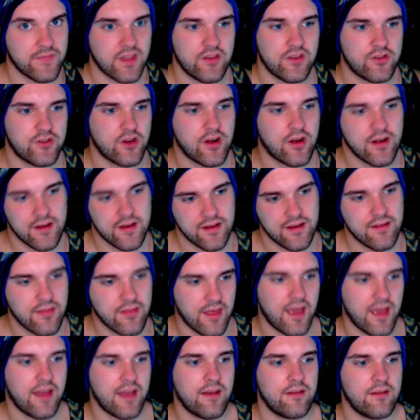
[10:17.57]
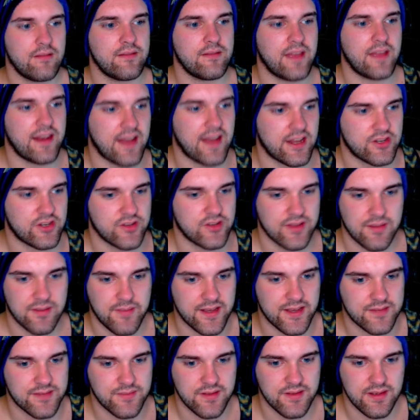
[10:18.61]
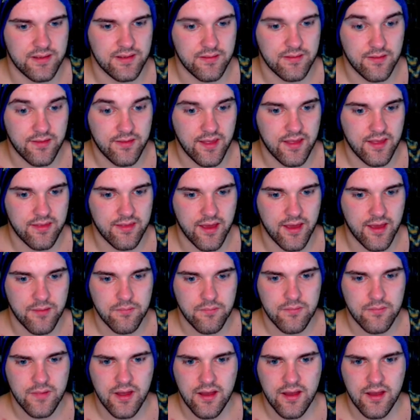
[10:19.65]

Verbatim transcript: Dark, that, that naturally makes me think that.